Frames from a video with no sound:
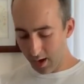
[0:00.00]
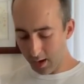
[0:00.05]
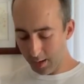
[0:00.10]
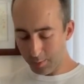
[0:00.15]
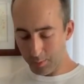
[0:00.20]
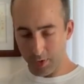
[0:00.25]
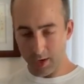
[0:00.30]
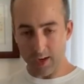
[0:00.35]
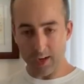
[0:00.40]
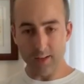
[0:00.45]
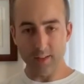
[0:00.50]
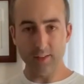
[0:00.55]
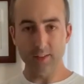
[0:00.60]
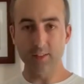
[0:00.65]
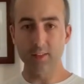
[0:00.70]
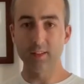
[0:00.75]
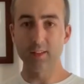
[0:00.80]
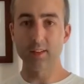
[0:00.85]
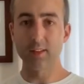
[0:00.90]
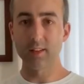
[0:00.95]

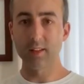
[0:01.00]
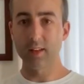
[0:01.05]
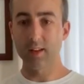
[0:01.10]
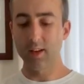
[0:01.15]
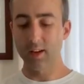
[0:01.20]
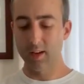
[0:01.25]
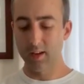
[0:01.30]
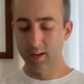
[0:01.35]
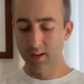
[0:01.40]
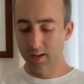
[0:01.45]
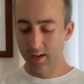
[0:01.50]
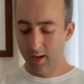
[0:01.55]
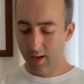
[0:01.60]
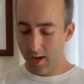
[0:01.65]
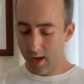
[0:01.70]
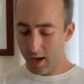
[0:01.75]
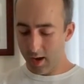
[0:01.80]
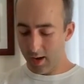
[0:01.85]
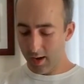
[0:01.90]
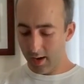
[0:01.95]
brands.
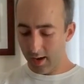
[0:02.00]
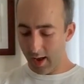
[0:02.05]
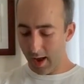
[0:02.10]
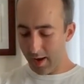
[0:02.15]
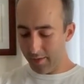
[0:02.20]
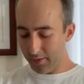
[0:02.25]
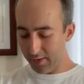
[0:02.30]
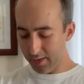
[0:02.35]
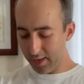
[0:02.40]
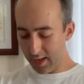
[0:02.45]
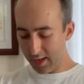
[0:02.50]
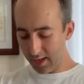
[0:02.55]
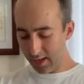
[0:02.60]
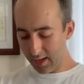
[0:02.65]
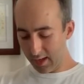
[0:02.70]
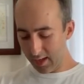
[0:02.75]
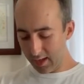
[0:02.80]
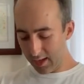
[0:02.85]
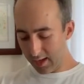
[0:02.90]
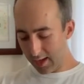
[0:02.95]
Everything
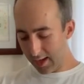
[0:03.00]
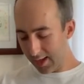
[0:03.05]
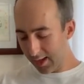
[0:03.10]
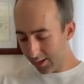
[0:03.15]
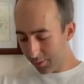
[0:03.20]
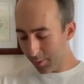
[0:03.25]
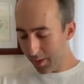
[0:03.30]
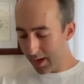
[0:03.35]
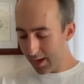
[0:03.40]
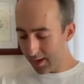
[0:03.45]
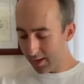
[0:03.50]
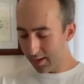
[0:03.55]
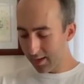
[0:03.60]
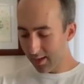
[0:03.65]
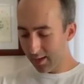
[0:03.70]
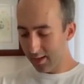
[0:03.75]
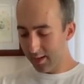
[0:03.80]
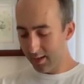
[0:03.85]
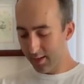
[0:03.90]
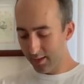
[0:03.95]
in this bag
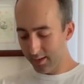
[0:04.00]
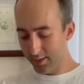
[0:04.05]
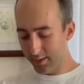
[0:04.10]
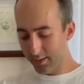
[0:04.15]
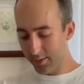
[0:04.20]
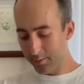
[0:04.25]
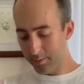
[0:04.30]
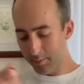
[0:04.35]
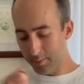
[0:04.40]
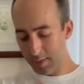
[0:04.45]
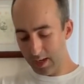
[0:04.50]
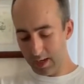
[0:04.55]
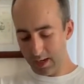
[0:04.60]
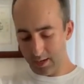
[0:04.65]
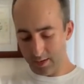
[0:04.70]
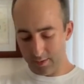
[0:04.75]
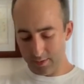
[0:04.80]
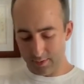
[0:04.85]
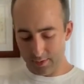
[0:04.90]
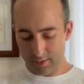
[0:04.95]
is made
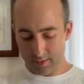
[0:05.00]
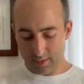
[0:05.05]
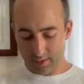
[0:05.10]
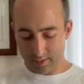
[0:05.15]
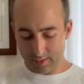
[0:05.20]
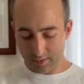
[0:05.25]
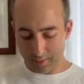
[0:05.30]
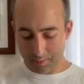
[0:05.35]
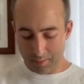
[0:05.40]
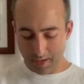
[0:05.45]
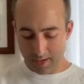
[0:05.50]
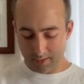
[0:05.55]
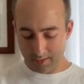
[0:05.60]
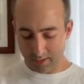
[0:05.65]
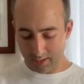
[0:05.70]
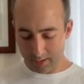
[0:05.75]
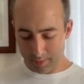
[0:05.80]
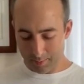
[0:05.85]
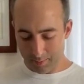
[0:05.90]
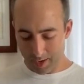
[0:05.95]
of some
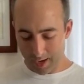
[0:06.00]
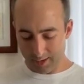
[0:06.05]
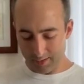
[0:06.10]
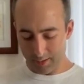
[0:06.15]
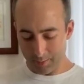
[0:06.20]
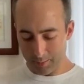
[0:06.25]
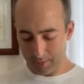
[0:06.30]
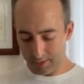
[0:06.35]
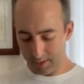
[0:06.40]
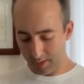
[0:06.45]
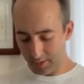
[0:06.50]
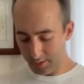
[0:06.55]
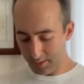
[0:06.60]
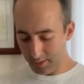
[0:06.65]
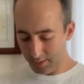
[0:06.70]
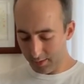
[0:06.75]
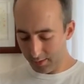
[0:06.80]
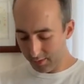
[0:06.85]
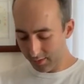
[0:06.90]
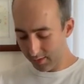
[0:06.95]
amazing composite
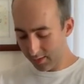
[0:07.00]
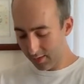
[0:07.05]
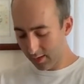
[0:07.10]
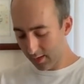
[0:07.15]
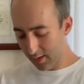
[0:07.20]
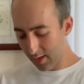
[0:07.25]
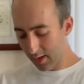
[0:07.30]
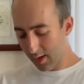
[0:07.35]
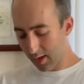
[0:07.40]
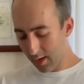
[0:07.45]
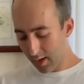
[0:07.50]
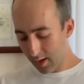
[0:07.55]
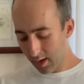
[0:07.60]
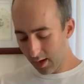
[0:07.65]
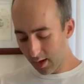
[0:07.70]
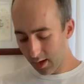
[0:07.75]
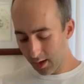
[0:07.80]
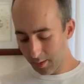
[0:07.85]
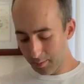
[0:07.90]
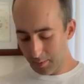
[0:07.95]
materials.
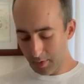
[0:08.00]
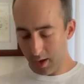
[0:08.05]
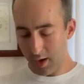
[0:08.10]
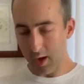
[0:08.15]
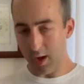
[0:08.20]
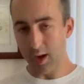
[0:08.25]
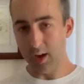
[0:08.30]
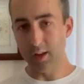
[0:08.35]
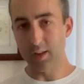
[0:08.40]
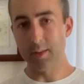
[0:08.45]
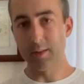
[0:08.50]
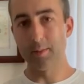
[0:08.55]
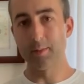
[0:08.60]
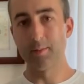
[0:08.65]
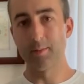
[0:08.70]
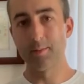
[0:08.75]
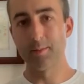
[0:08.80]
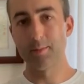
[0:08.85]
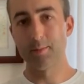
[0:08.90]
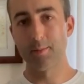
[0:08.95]
All of the
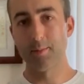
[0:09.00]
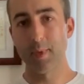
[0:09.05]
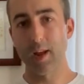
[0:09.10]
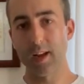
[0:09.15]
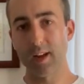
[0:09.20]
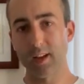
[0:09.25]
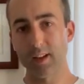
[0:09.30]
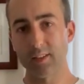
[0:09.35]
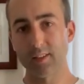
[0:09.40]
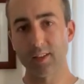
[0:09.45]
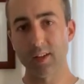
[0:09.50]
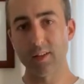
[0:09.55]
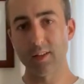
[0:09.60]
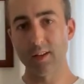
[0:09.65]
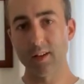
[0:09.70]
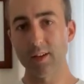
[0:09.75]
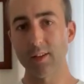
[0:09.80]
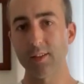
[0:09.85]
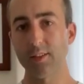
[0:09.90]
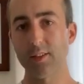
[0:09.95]
bag
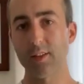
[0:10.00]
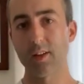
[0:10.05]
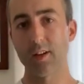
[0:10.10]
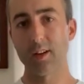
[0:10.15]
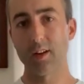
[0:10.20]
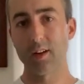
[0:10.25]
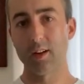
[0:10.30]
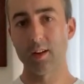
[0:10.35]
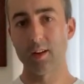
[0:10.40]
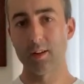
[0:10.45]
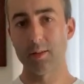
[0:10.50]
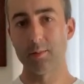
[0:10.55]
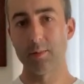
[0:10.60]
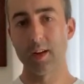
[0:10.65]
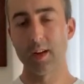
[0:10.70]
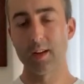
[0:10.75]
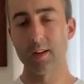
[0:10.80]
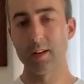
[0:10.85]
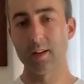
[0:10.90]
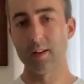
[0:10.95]
exteriors are
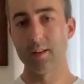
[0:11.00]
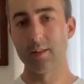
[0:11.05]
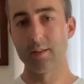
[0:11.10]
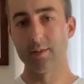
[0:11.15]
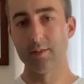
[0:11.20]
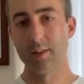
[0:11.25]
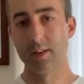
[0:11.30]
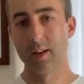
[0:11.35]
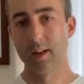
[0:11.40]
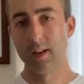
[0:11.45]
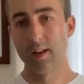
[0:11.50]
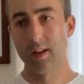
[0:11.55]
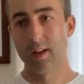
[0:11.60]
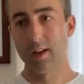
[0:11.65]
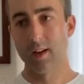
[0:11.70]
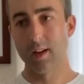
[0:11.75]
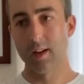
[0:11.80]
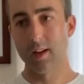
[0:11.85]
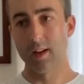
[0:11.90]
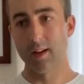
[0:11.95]
made of
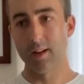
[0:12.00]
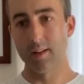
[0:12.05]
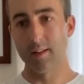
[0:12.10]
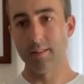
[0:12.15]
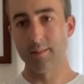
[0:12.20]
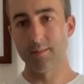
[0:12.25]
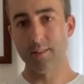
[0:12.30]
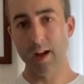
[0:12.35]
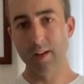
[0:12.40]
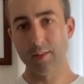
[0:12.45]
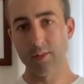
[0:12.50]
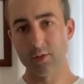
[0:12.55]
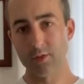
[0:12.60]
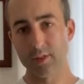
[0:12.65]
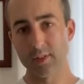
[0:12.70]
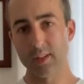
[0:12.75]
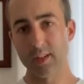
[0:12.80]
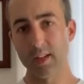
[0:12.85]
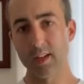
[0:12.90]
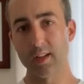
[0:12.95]

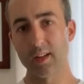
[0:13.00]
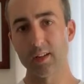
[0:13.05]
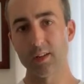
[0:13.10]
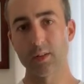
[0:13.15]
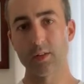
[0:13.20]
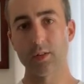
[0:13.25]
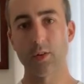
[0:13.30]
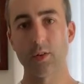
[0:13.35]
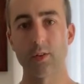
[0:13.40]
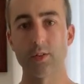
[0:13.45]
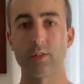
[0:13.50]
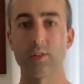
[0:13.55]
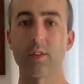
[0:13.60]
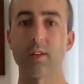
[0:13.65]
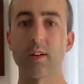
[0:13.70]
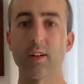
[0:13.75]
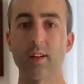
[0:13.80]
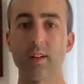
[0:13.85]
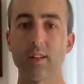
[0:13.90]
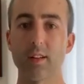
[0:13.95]
500D
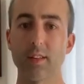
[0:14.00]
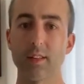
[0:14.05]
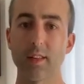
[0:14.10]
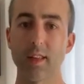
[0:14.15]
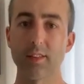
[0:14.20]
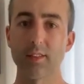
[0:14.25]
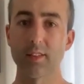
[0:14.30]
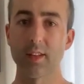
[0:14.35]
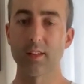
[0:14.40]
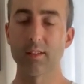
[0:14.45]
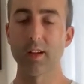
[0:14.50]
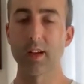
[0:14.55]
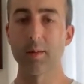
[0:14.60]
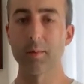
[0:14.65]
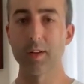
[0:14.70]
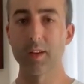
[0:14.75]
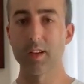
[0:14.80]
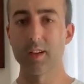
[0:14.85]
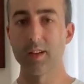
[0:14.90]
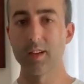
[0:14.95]
Cordura that's then
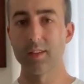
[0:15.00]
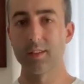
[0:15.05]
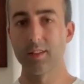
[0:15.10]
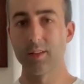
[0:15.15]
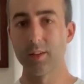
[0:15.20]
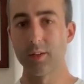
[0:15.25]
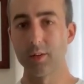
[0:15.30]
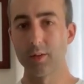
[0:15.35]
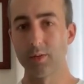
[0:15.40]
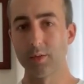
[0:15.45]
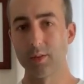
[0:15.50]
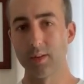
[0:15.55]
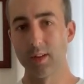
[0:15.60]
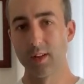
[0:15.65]
laminated to